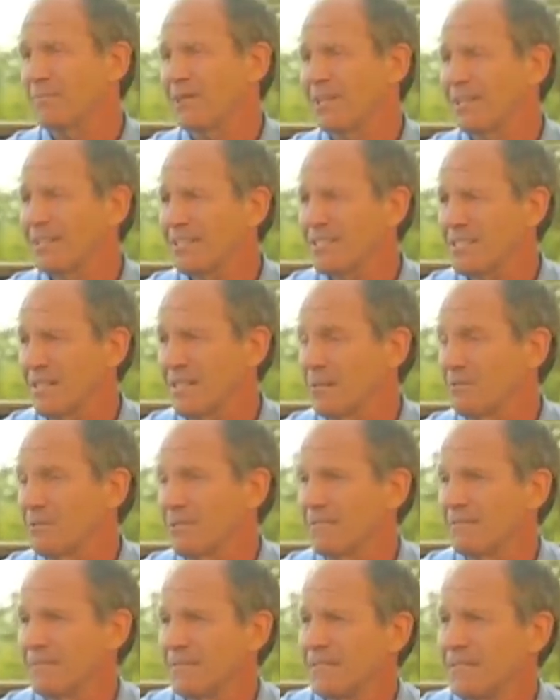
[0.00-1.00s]
my eyes out.
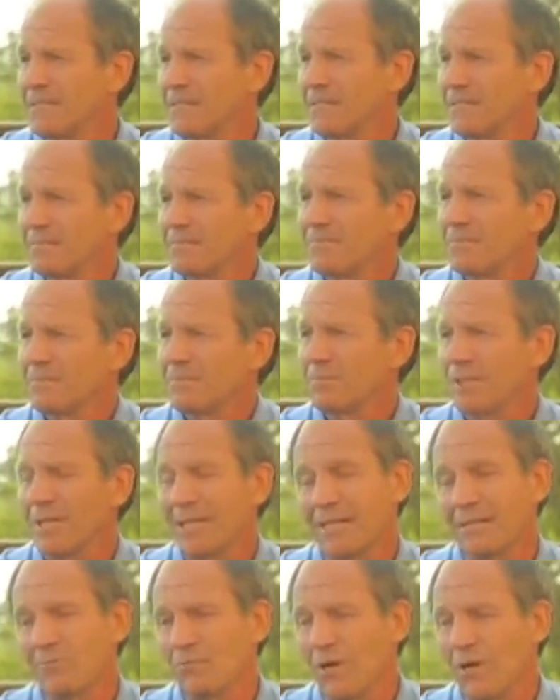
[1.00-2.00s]
Mm-hmm. But
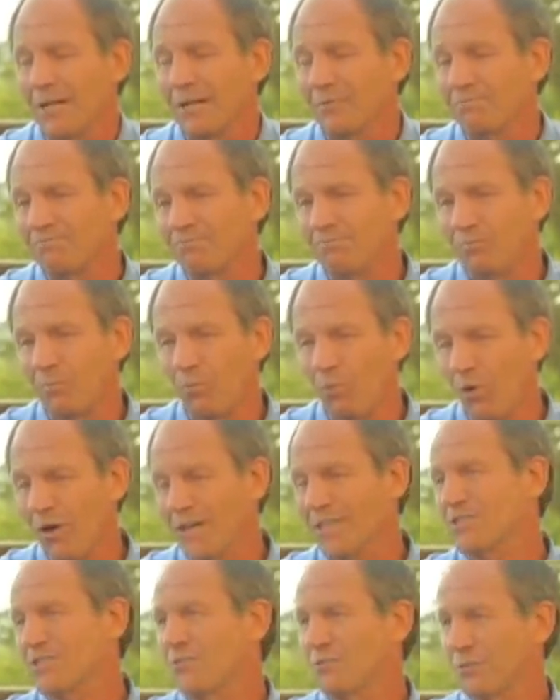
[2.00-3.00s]
I, I
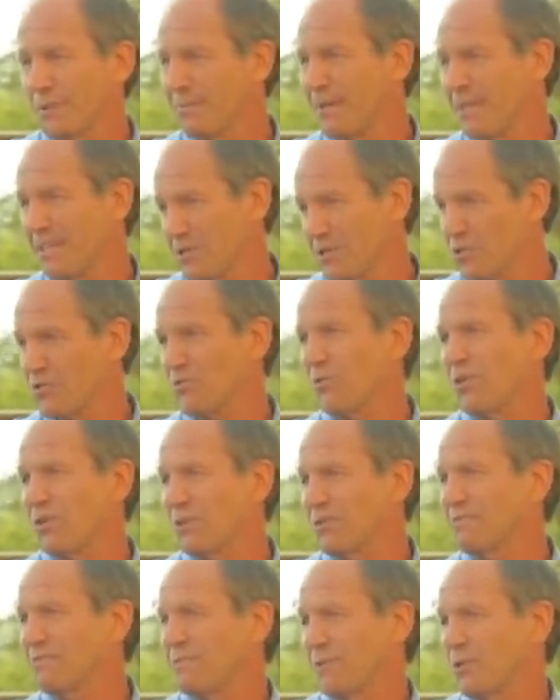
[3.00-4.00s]
wanted to remain
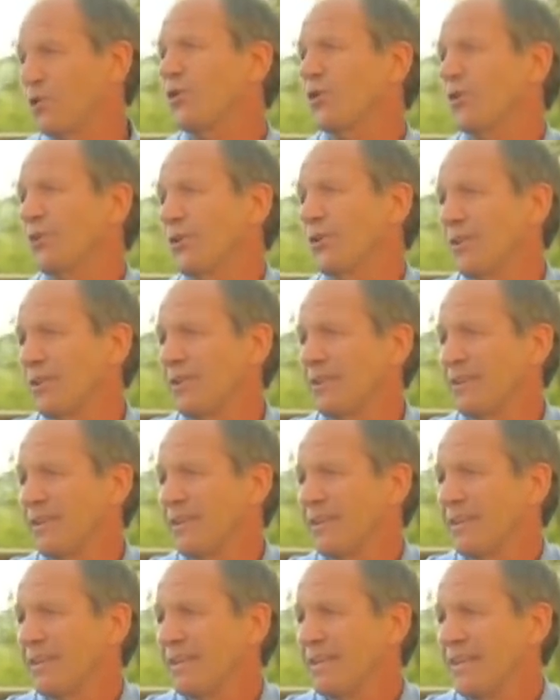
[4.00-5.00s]
strong for her
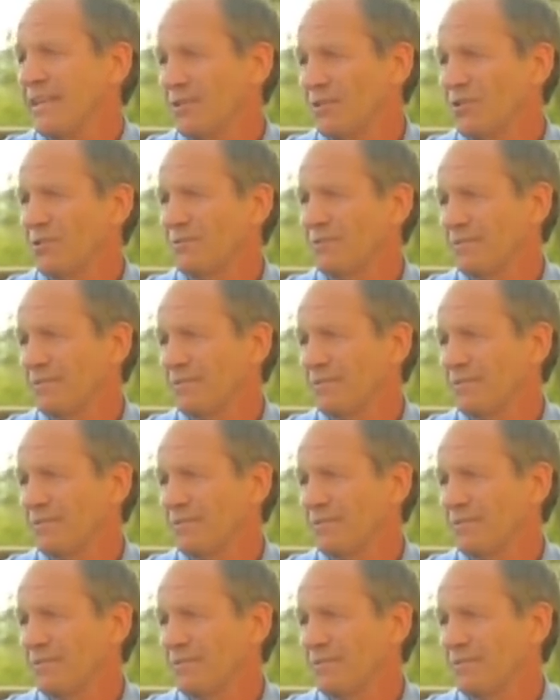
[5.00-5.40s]
mm. in her